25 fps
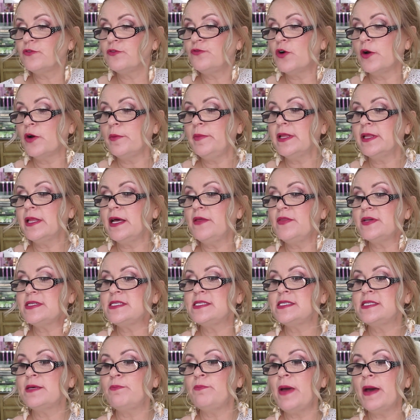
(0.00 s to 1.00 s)
Formula, this
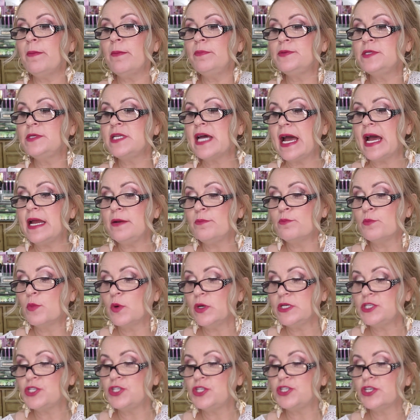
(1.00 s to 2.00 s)
is the Peptide
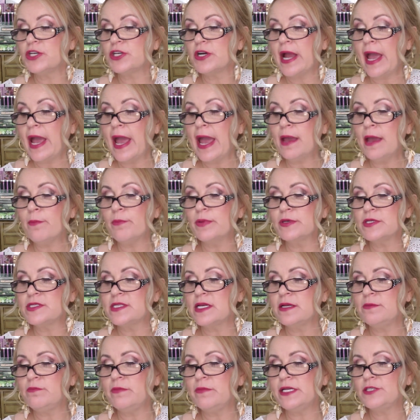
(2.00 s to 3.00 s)
Moisture
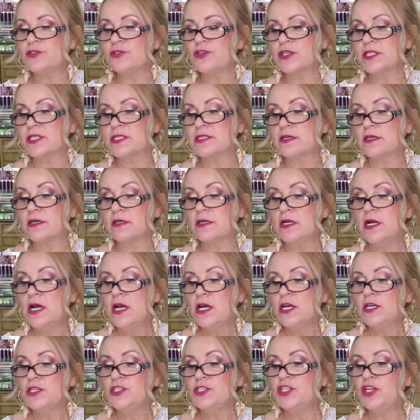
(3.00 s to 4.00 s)
8% Matrixyl.
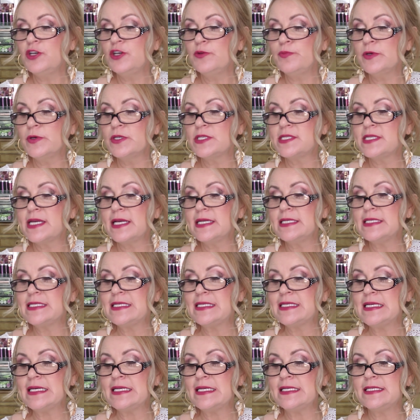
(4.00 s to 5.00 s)
2%
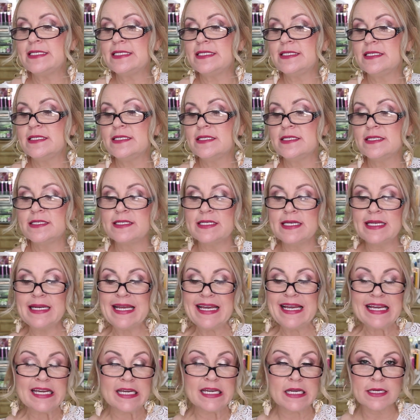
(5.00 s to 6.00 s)
Sin
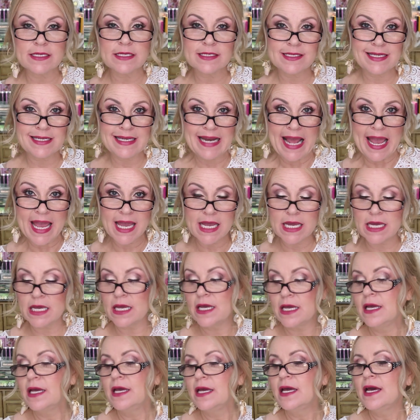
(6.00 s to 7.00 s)
Cynic, Cynic.
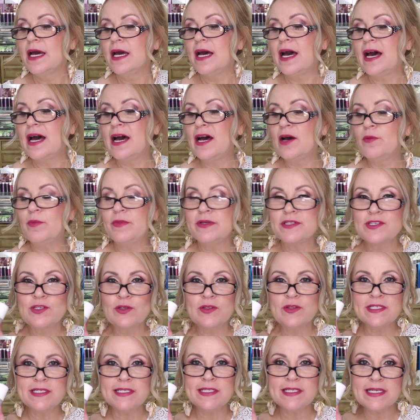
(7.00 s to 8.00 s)
Um, so
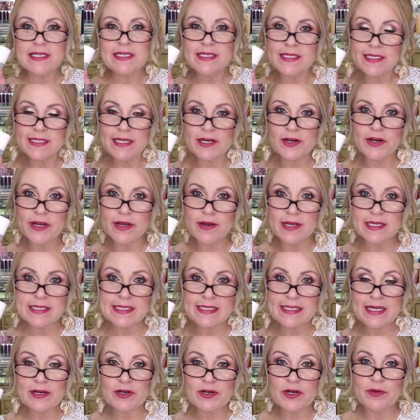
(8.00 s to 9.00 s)
this is a serum,
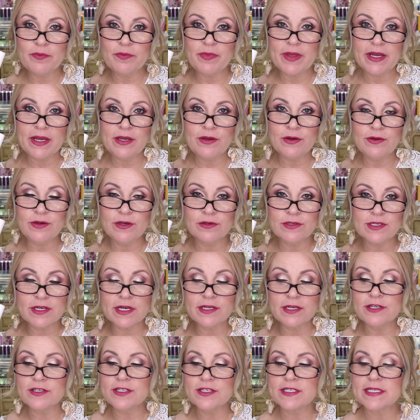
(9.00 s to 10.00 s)
serum that you use
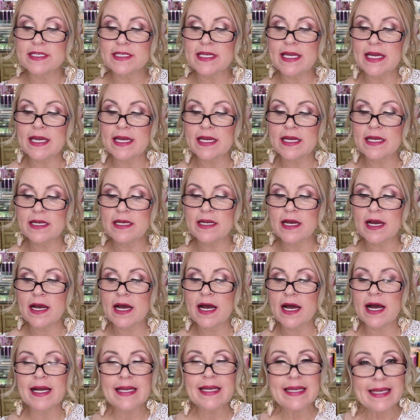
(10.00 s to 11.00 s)
on your skin.
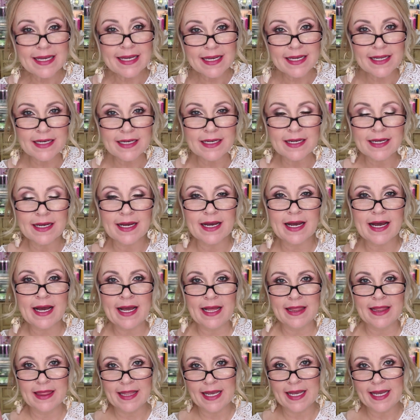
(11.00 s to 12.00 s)
Again,
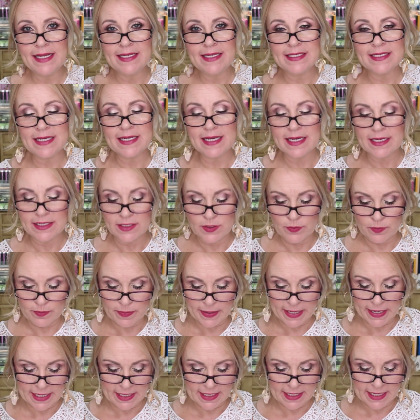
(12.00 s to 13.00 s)
I liked it,
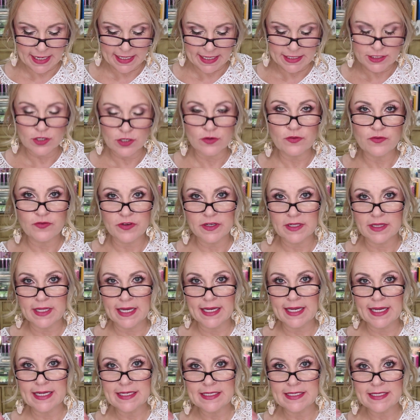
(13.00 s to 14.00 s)
but I don't feel
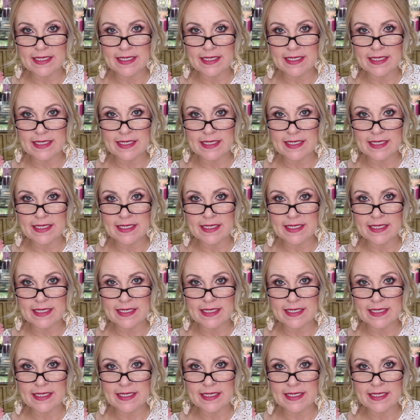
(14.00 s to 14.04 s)
like it